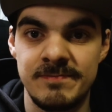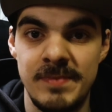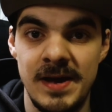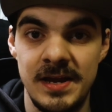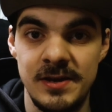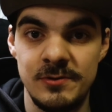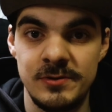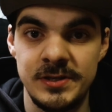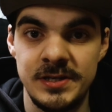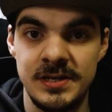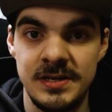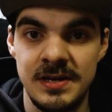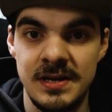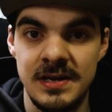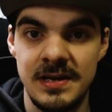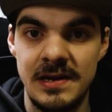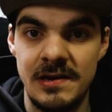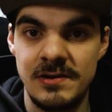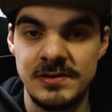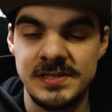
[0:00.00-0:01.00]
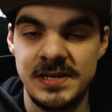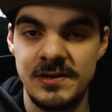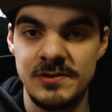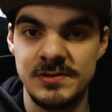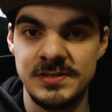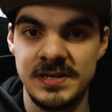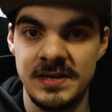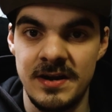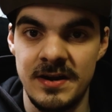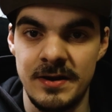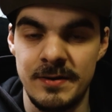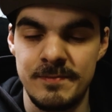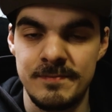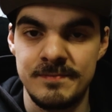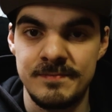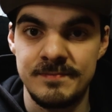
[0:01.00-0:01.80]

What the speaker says: manually, here's how you set it up.